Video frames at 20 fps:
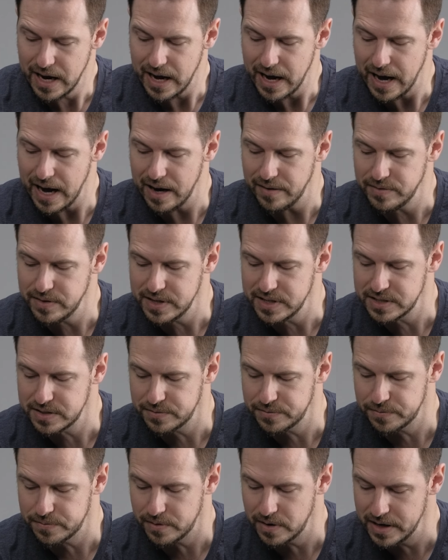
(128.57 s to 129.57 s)
have these
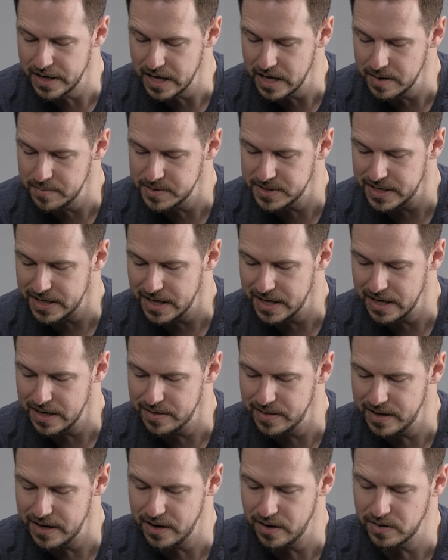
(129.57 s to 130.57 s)
frames
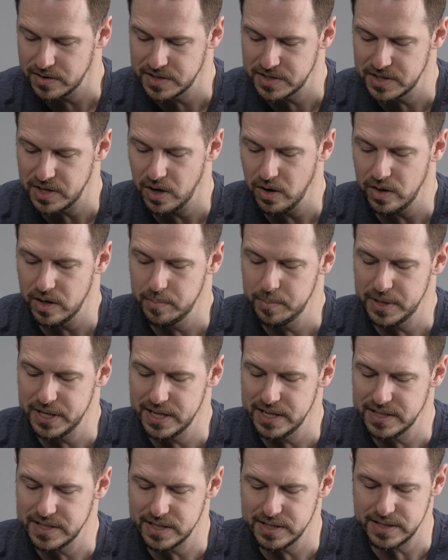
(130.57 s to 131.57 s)
and they are solid
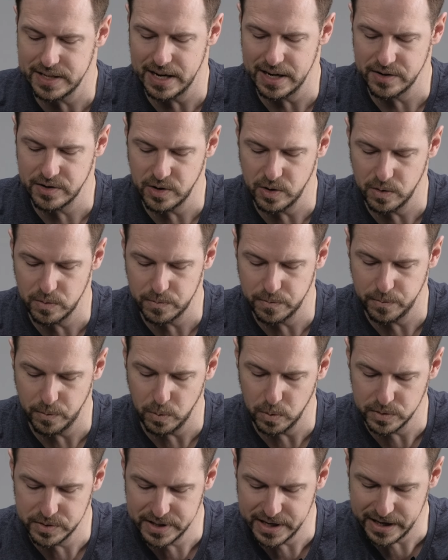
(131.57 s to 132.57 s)
pieces that don't
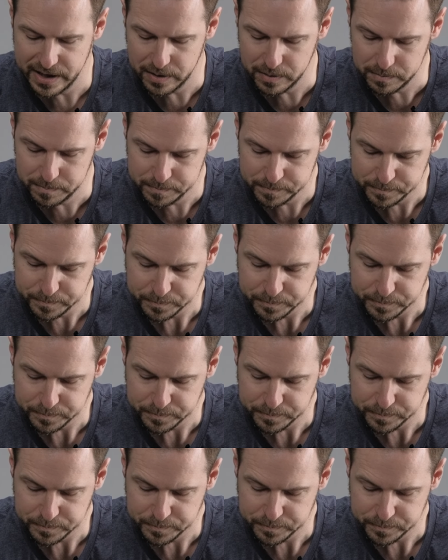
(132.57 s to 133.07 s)
fold down.